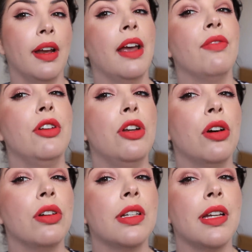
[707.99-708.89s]
I have
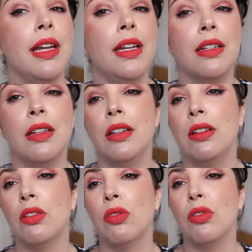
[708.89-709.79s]
not
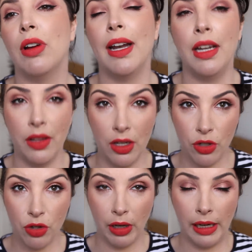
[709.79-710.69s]
eaten or had anything
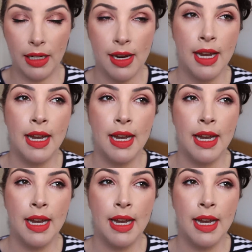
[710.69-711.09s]
to drink.